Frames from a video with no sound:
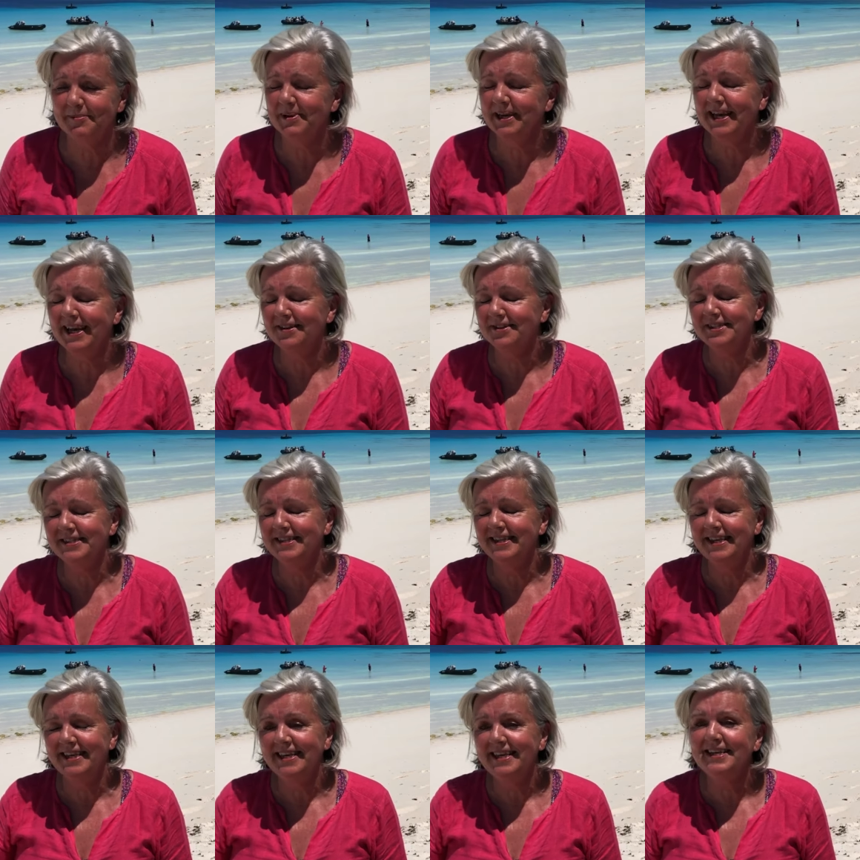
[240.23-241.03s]
being out in
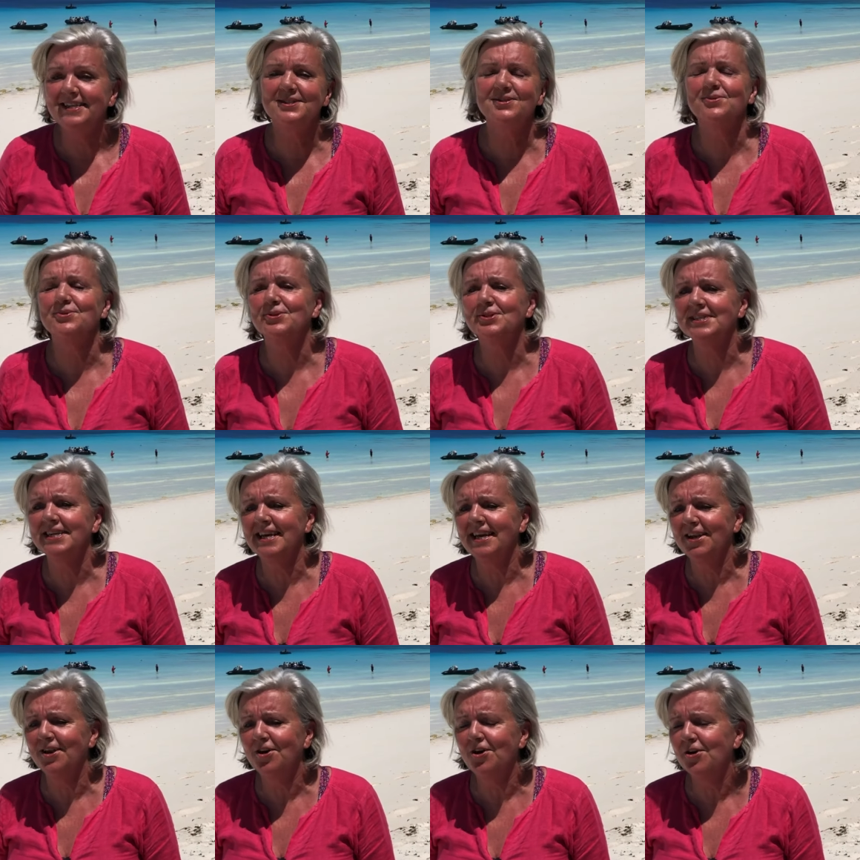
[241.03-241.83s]
the heat all
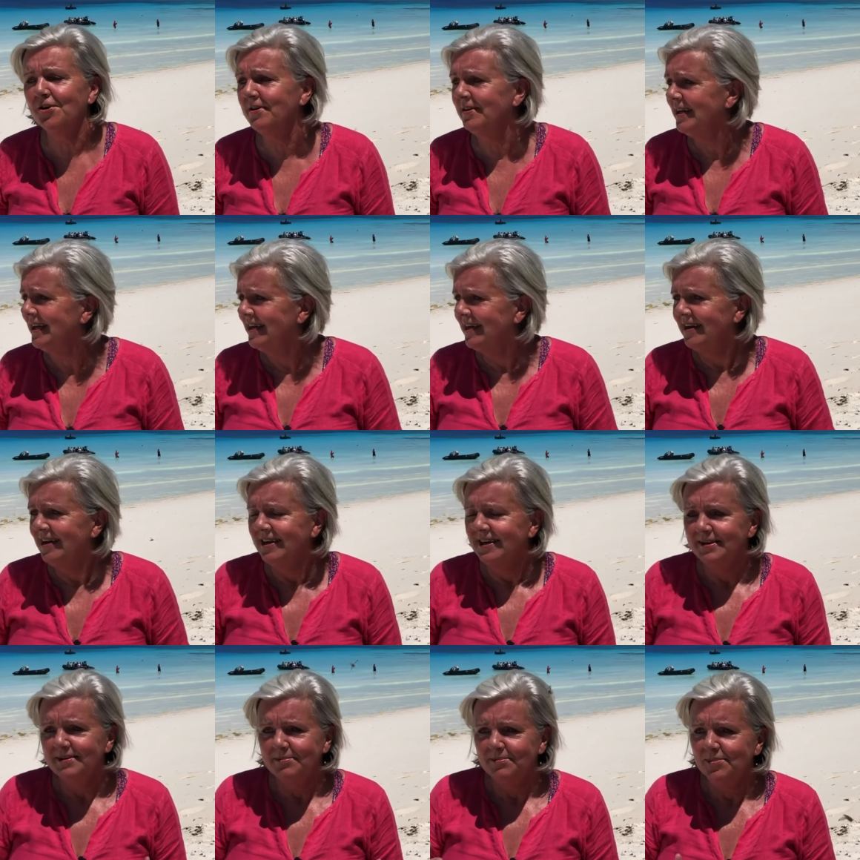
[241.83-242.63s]
day long,
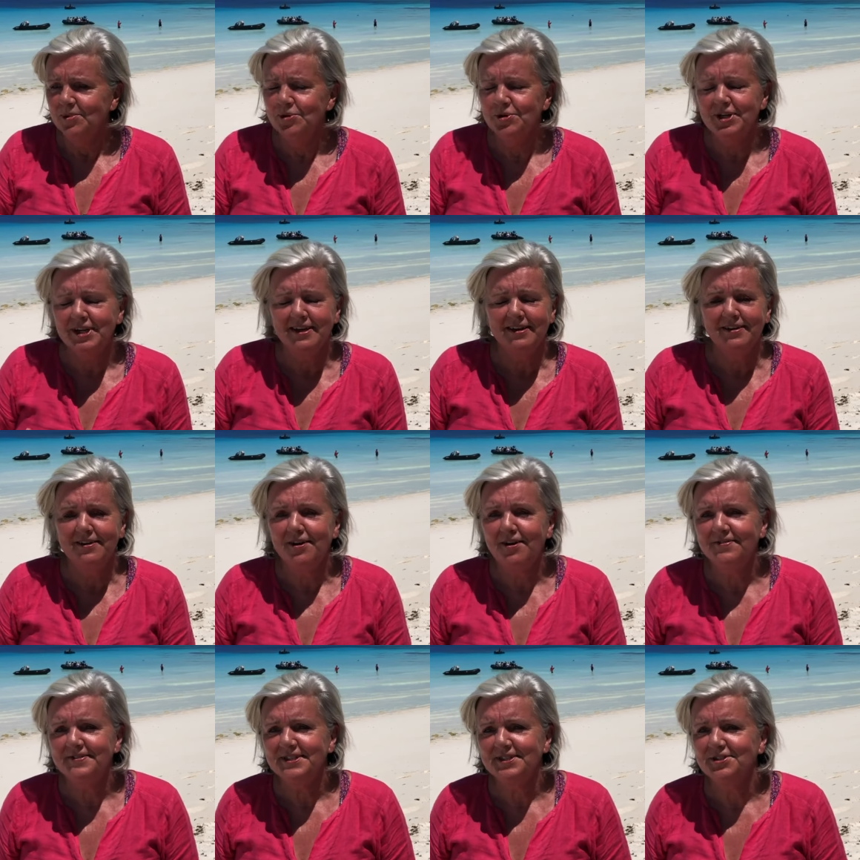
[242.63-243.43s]
morning and
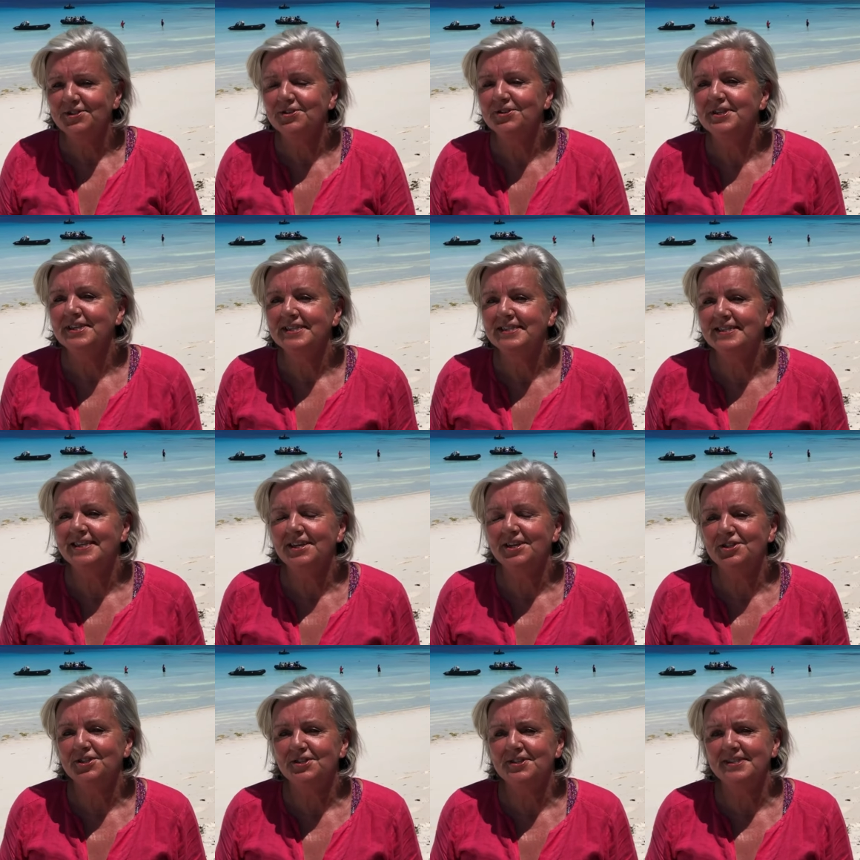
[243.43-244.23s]
afternoon
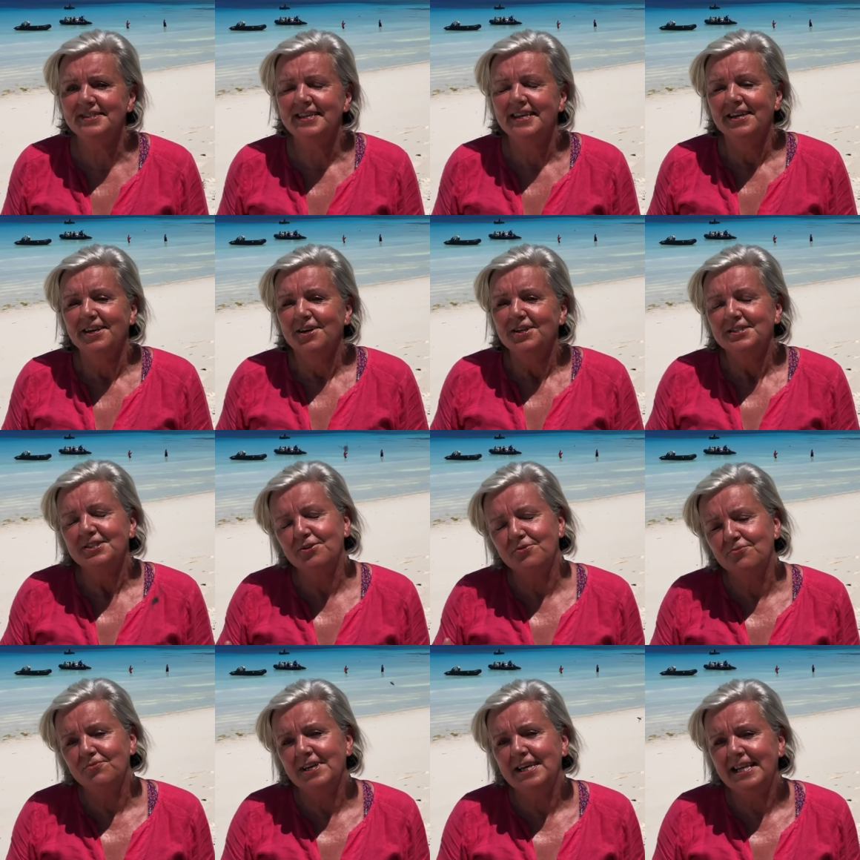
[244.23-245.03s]
excursions.
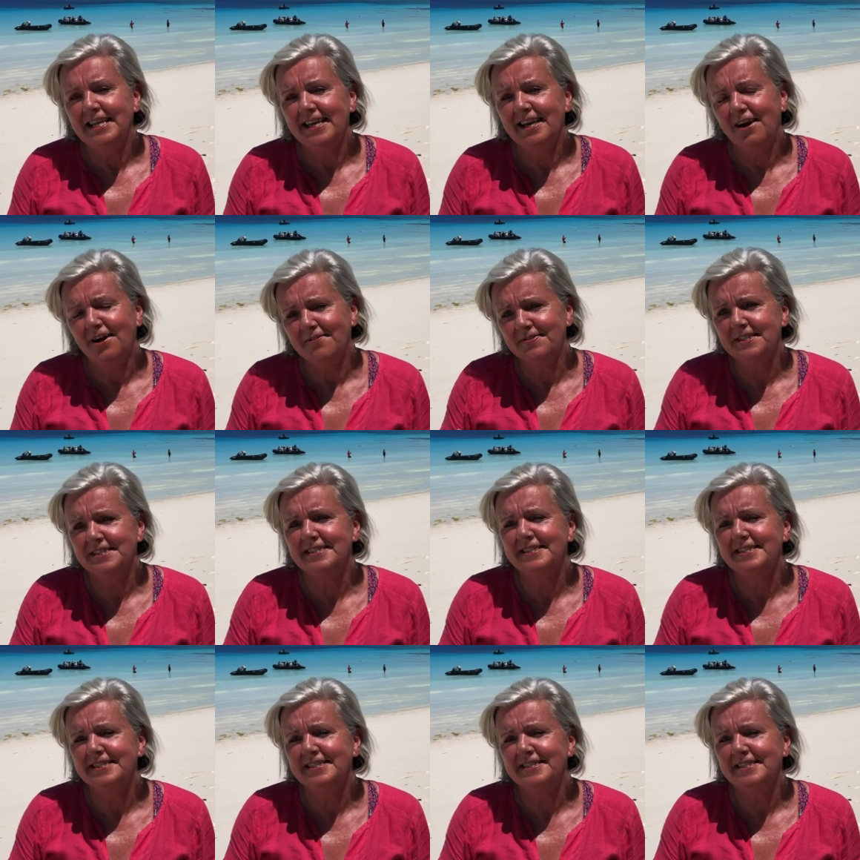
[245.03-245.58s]
So really, after